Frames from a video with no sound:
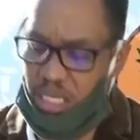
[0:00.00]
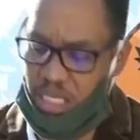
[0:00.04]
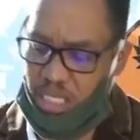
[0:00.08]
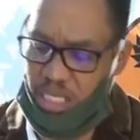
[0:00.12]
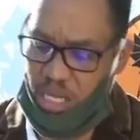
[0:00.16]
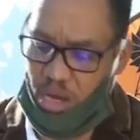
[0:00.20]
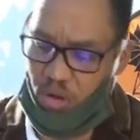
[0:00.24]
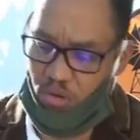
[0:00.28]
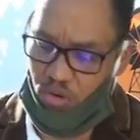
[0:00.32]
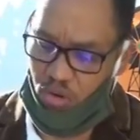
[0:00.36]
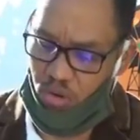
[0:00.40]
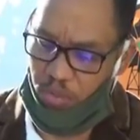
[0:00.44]

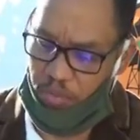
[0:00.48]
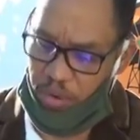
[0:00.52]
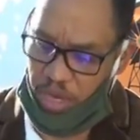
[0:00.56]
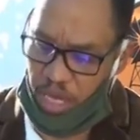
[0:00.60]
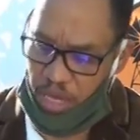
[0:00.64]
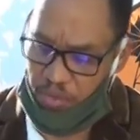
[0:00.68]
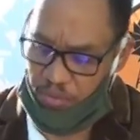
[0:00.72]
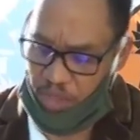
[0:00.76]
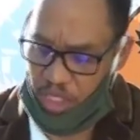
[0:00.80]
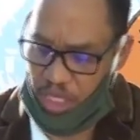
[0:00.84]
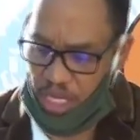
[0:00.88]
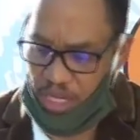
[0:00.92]
Chris
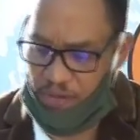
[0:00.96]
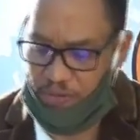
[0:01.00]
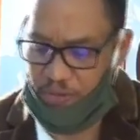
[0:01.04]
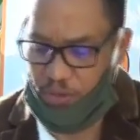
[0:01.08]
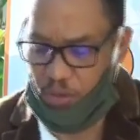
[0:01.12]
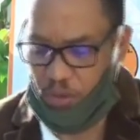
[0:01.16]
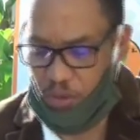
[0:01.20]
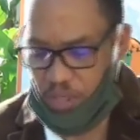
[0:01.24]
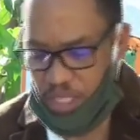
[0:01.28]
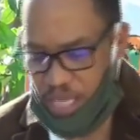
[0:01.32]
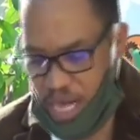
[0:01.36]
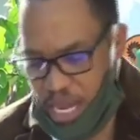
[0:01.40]
Jacobi
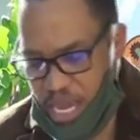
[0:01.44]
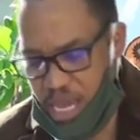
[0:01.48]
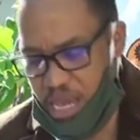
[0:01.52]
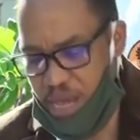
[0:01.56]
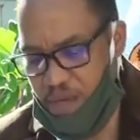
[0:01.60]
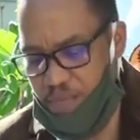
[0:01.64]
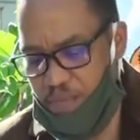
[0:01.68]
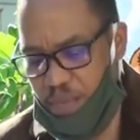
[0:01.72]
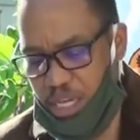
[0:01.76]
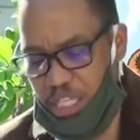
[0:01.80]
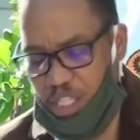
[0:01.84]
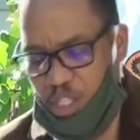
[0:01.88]
himself
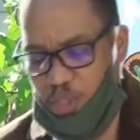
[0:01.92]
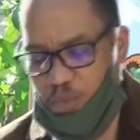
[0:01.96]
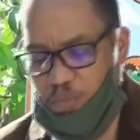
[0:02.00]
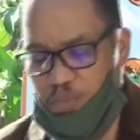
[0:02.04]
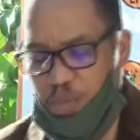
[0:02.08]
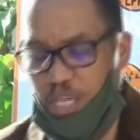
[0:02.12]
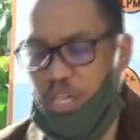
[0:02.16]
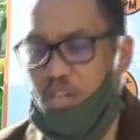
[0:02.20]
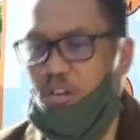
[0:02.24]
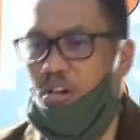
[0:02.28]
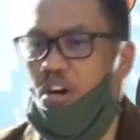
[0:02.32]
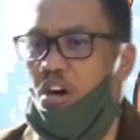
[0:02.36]
today must
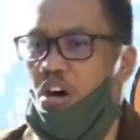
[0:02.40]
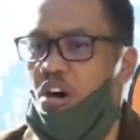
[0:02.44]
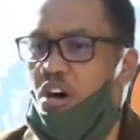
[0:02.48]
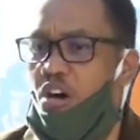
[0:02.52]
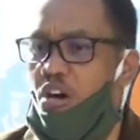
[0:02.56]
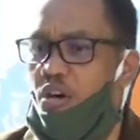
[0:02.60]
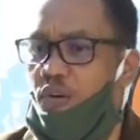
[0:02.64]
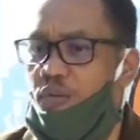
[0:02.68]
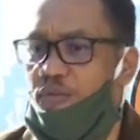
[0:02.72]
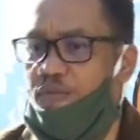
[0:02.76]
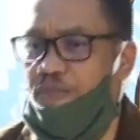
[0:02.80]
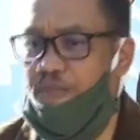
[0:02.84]
speak
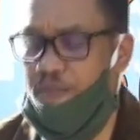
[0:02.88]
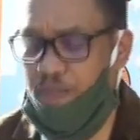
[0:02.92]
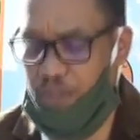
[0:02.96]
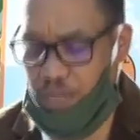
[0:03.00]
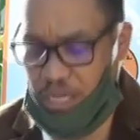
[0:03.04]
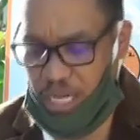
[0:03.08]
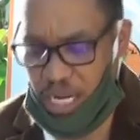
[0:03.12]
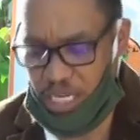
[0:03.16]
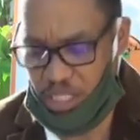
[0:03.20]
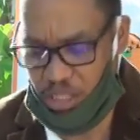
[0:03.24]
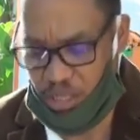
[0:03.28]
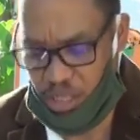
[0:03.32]
of
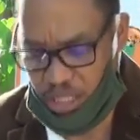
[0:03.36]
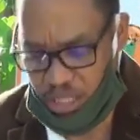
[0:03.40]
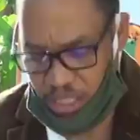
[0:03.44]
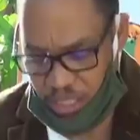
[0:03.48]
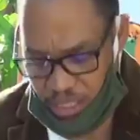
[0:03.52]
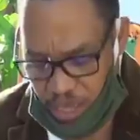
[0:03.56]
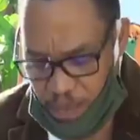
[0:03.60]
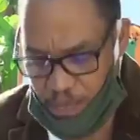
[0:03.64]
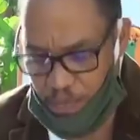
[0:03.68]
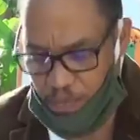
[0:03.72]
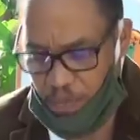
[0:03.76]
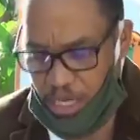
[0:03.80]
the National
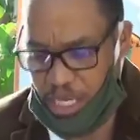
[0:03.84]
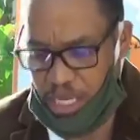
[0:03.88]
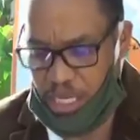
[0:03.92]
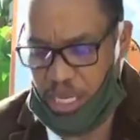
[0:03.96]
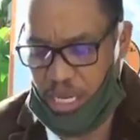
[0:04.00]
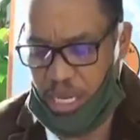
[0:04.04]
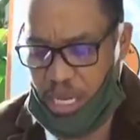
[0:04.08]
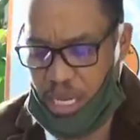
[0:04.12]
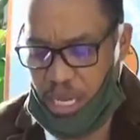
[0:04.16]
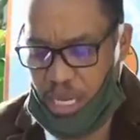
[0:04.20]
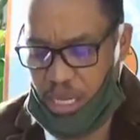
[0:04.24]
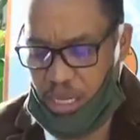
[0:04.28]
Assembly
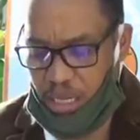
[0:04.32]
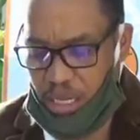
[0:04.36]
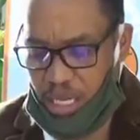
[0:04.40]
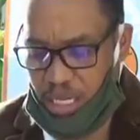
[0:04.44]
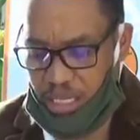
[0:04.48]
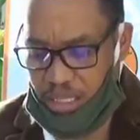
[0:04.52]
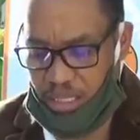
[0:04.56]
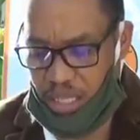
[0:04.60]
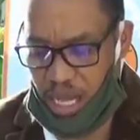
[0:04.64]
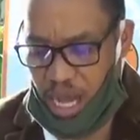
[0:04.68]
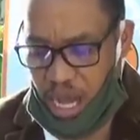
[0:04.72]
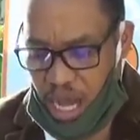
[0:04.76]

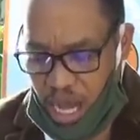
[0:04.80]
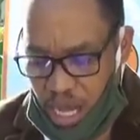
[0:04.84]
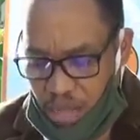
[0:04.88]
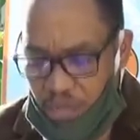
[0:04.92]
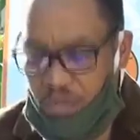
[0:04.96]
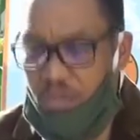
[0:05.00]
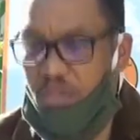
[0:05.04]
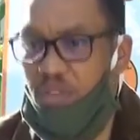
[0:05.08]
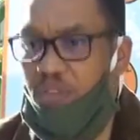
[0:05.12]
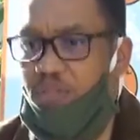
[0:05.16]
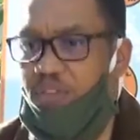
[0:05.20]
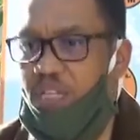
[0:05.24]
as the
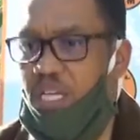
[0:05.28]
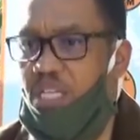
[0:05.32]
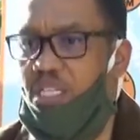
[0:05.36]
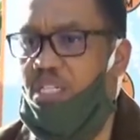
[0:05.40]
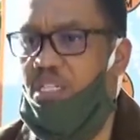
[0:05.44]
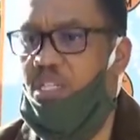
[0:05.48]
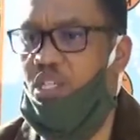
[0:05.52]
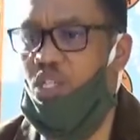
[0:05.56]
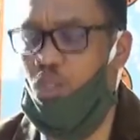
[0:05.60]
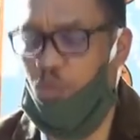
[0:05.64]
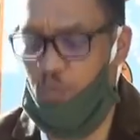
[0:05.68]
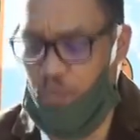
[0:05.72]
house of
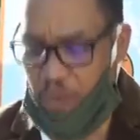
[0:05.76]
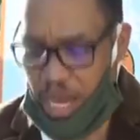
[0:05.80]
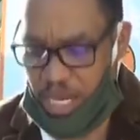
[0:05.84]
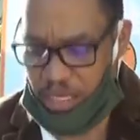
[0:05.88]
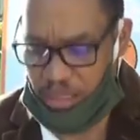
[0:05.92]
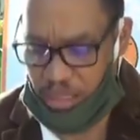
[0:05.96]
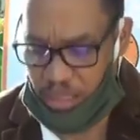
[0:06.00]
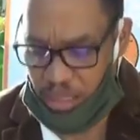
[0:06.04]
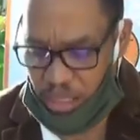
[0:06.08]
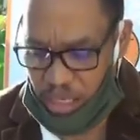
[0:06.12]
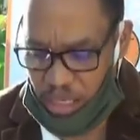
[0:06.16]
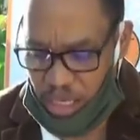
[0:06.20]

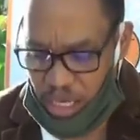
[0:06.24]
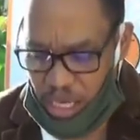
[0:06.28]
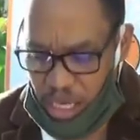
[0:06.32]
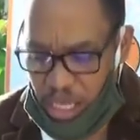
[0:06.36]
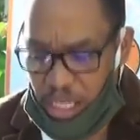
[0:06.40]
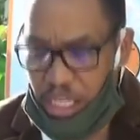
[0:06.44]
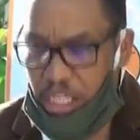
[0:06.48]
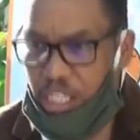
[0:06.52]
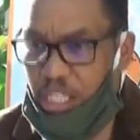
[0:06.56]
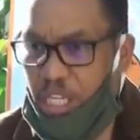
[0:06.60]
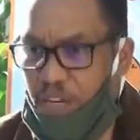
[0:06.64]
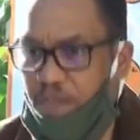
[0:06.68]
disrespect,
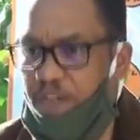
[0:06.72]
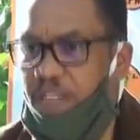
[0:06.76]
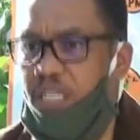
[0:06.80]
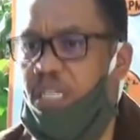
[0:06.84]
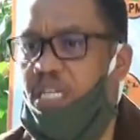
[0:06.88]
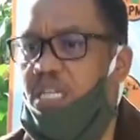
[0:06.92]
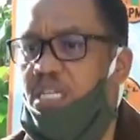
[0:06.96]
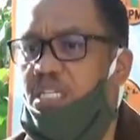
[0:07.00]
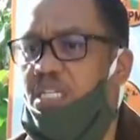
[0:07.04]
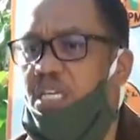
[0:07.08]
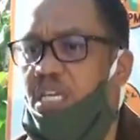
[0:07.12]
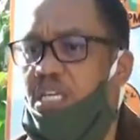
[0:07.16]

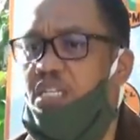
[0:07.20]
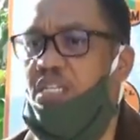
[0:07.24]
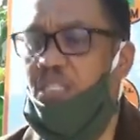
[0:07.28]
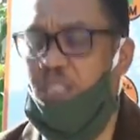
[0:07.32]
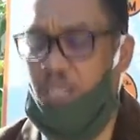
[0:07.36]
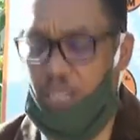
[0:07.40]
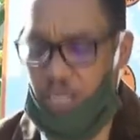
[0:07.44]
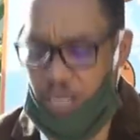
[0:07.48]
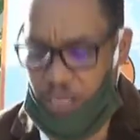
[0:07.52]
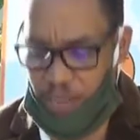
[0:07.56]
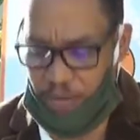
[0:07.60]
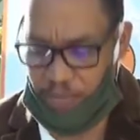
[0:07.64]
given his
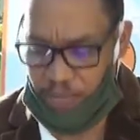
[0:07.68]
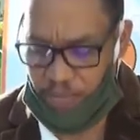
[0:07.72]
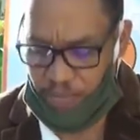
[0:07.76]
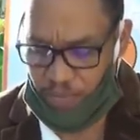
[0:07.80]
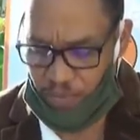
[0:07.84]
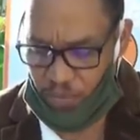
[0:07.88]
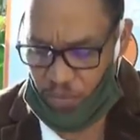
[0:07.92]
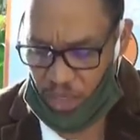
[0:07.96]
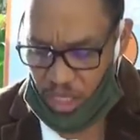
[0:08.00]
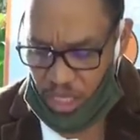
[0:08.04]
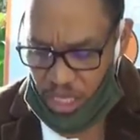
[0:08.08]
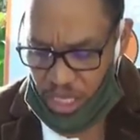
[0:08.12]
history,
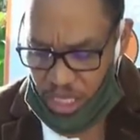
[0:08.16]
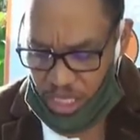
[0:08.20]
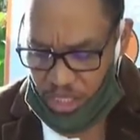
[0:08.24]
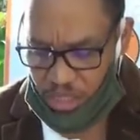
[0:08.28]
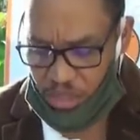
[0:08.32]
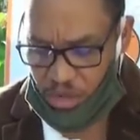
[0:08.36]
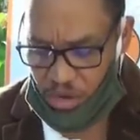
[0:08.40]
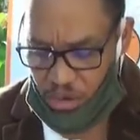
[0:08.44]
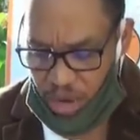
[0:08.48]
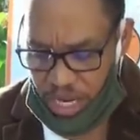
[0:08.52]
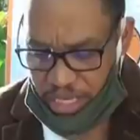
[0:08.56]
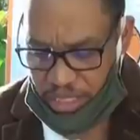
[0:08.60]

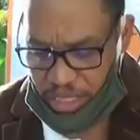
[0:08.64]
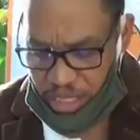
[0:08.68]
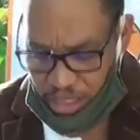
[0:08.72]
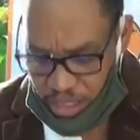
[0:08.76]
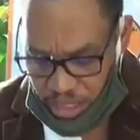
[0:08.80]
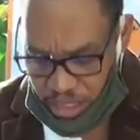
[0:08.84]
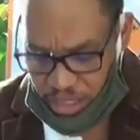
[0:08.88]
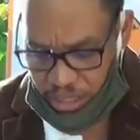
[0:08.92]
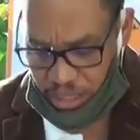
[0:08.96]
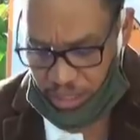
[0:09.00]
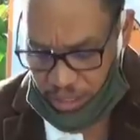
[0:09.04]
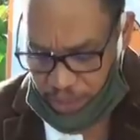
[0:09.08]
is quite
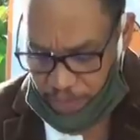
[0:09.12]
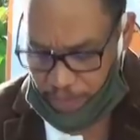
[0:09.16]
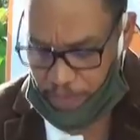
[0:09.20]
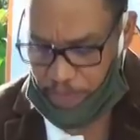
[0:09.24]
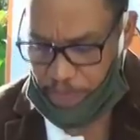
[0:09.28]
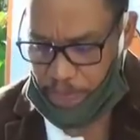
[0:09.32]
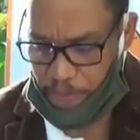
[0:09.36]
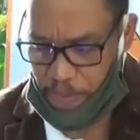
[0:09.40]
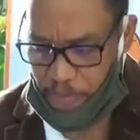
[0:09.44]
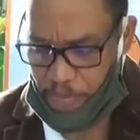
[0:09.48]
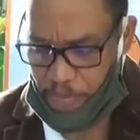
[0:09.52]
interesting.